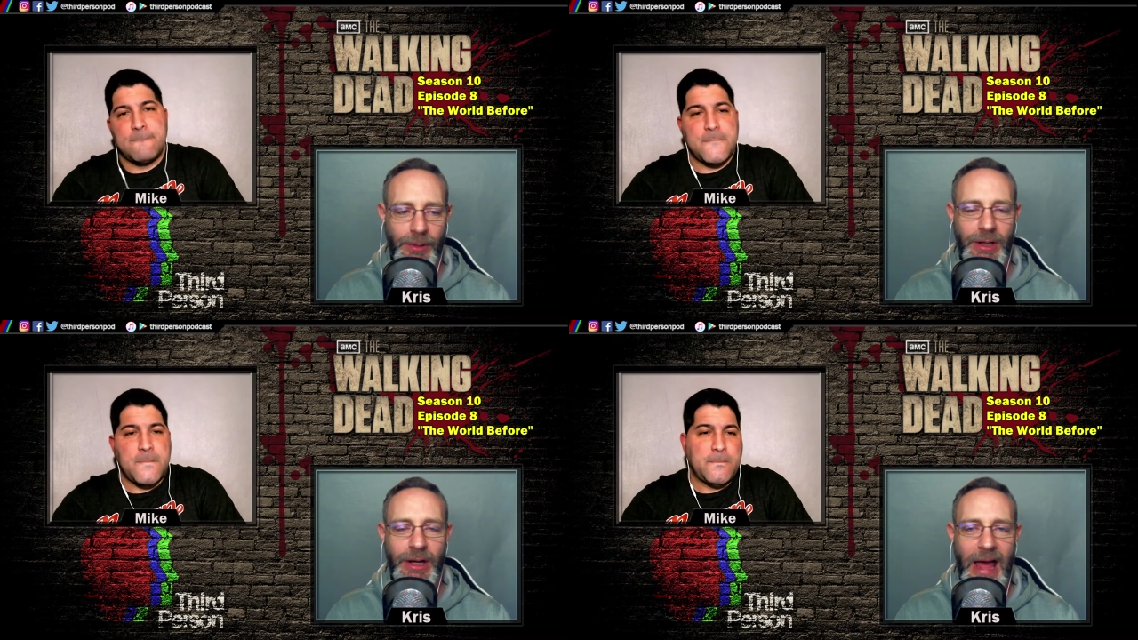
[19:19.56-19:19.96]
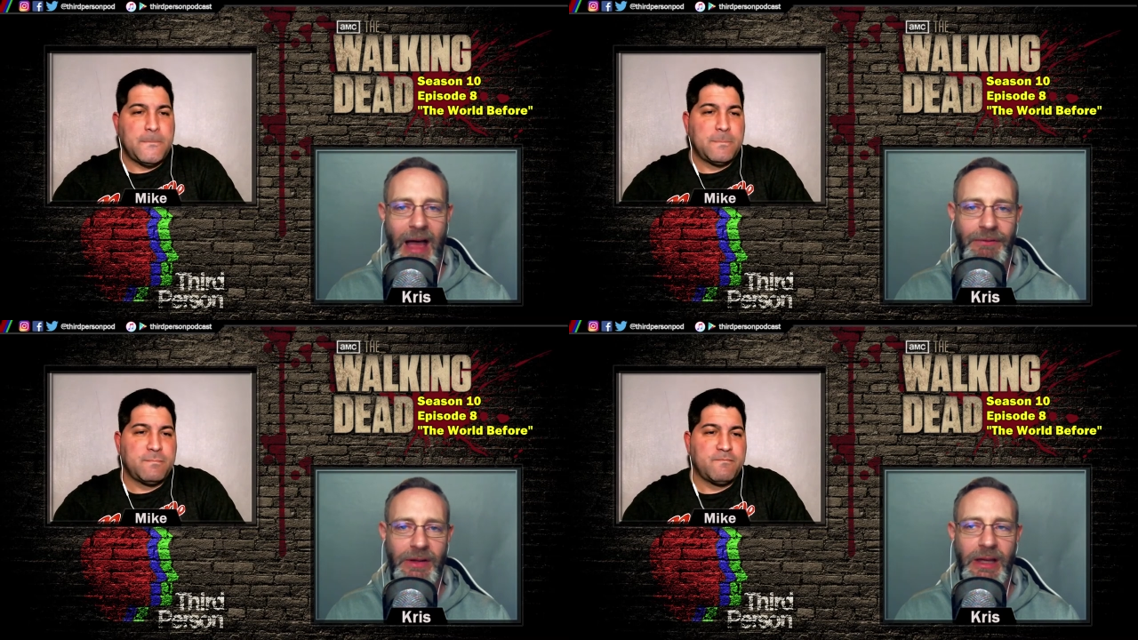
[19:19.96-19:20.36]
Speaker 1: we're gonna
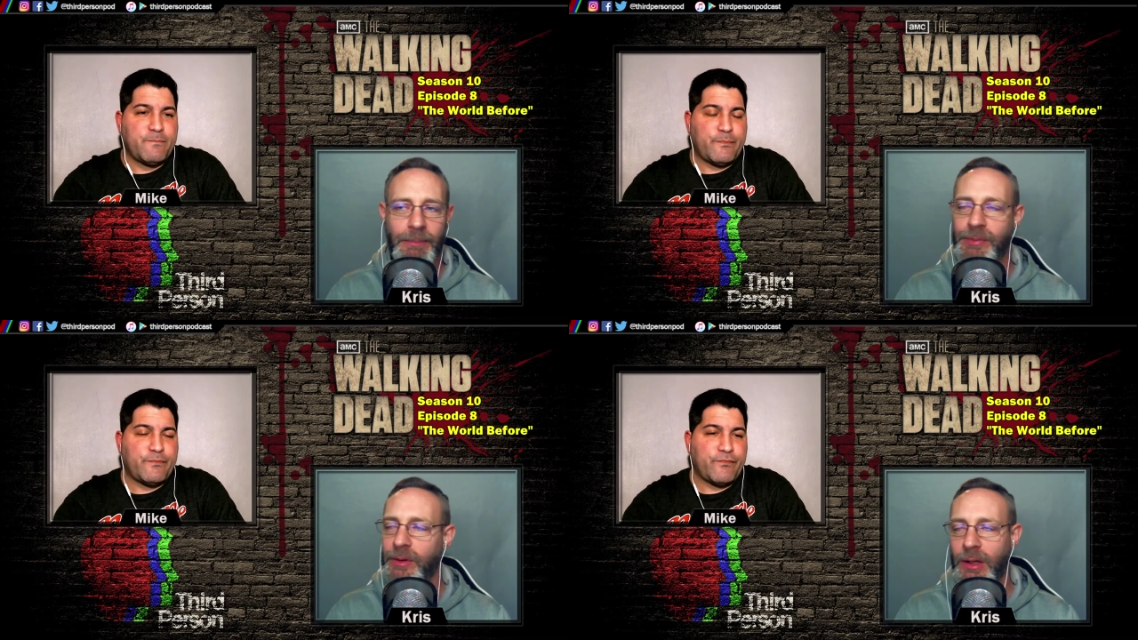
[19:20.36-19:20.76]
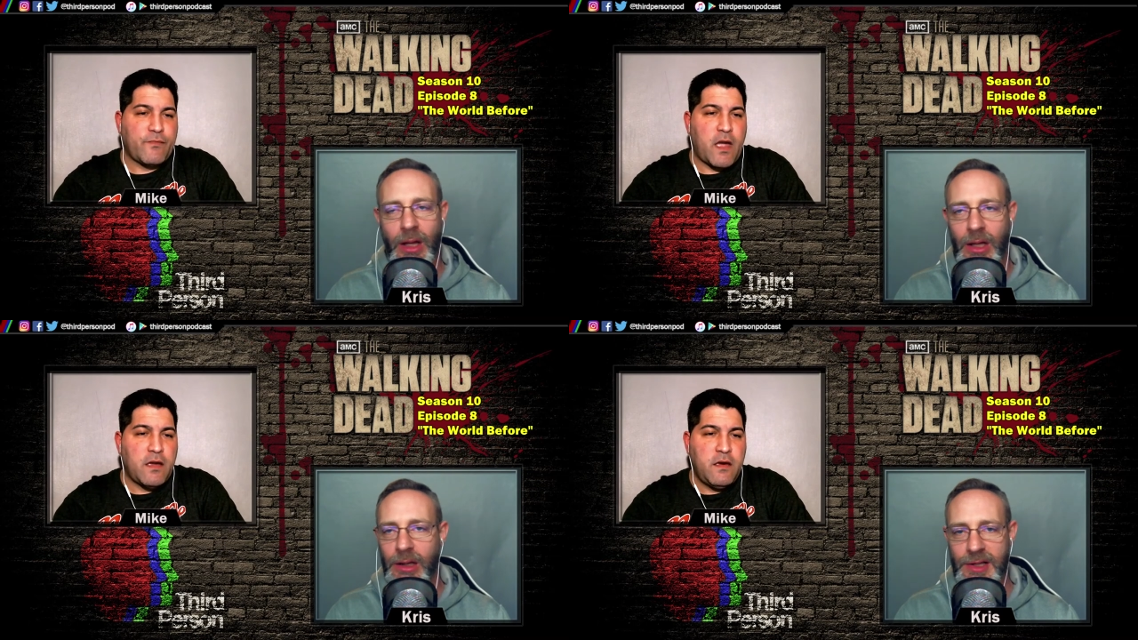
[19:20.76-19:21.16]
have to get.
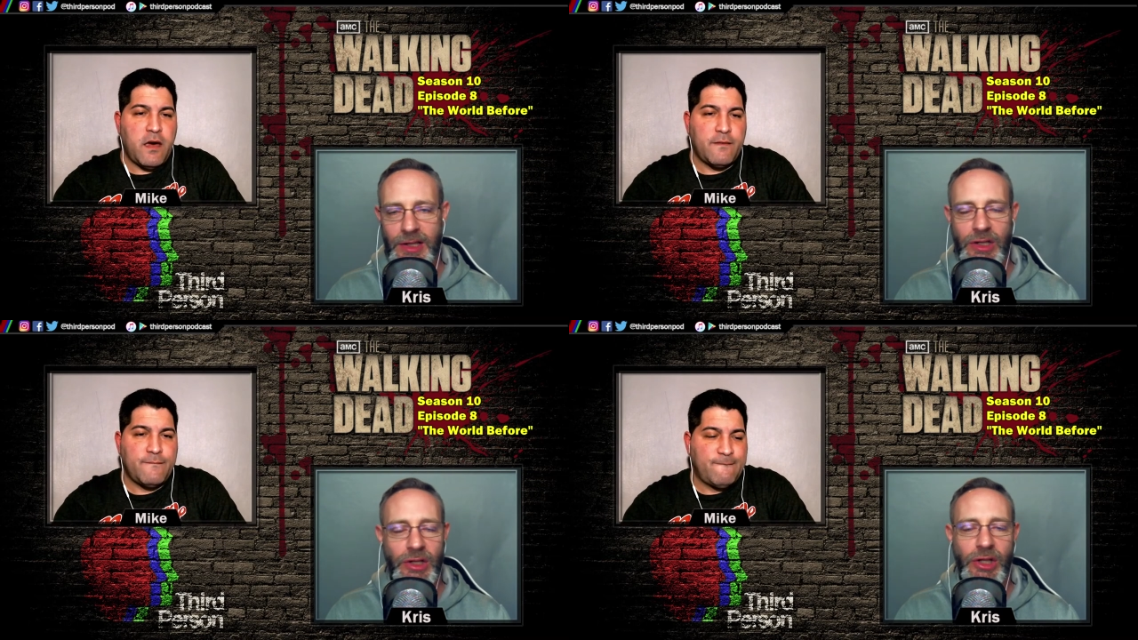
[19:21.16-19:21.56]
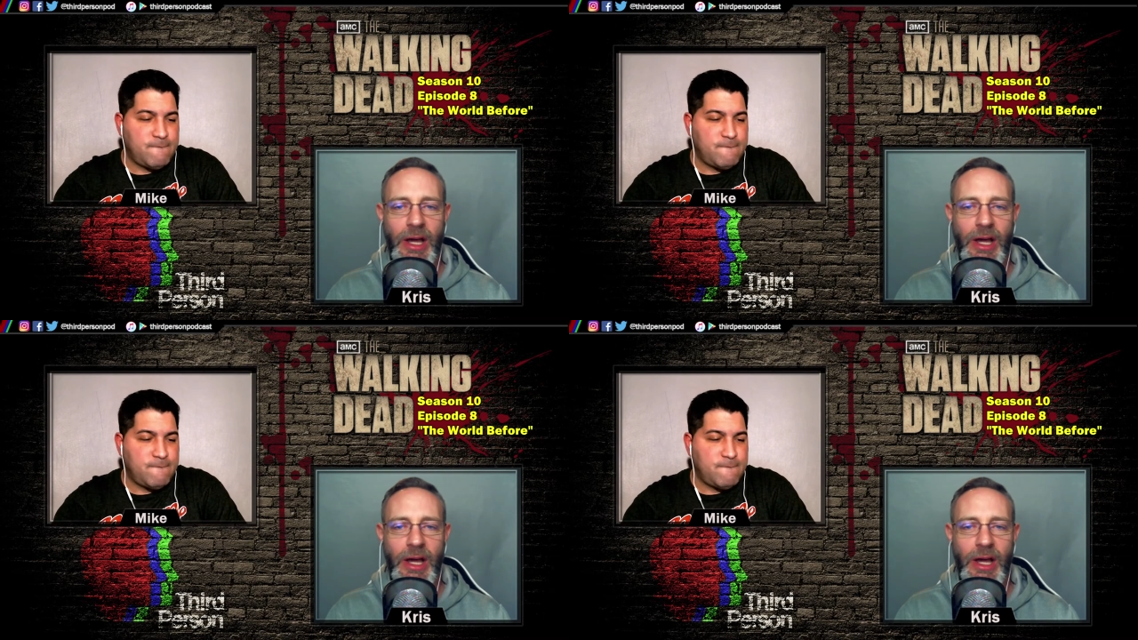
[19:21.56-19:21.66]
Yeah. Listen, you're